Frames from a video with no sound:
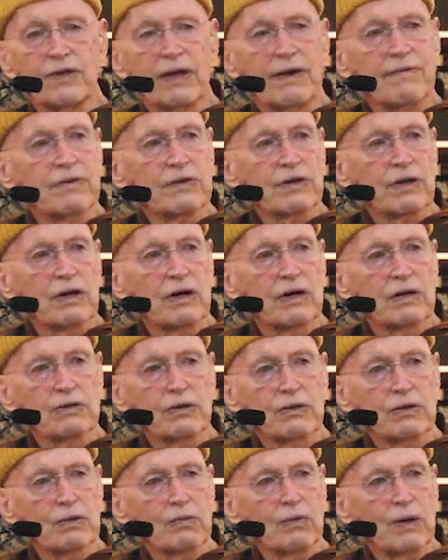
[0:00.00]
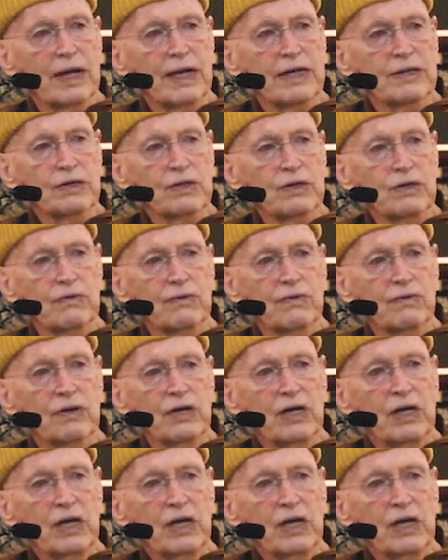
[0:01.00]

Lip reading: never gone to the West, you're